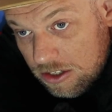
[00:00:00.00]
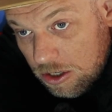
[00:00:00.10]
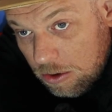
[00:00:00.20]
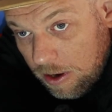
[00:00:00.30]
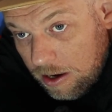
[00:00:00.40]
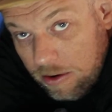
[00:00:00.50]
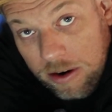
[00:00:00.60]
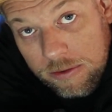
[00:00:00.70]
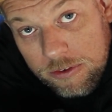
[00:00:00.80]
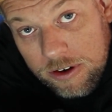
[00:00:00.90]
to where
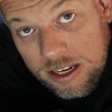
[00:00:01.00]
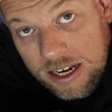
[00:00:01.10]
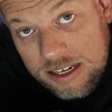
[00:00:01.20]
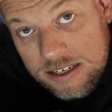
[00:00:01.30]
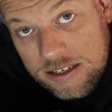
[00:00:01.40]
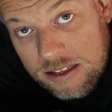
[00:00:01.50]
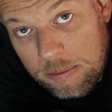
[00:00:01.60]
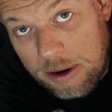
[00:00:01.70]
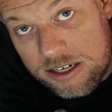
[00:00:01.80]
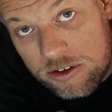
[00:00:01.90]
I've connected to the
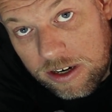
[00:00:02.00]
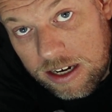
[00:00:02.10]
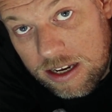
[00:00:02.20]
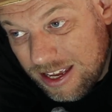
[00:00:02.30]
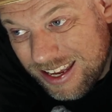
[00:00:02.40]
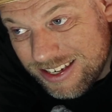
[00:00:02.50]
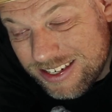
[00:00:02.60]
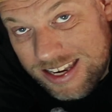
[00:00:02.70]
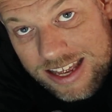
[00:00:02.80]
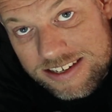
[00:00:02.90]
battery is
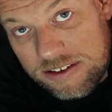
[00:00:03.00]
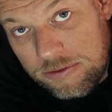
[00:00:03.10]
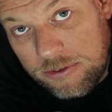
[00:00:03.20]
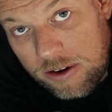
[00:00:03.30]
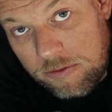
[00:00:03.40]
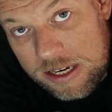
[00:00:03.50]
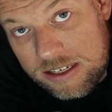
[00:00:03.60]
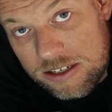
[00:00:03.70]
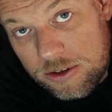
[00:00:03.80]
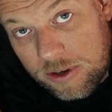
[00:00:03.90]
less than 5
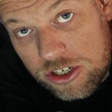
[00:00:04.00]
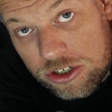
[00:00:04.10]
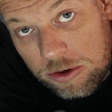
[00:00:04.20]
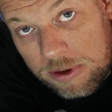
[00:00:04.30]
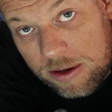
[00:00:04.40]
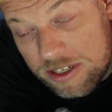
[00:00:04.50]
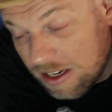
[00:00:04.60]
meters, so I should be able to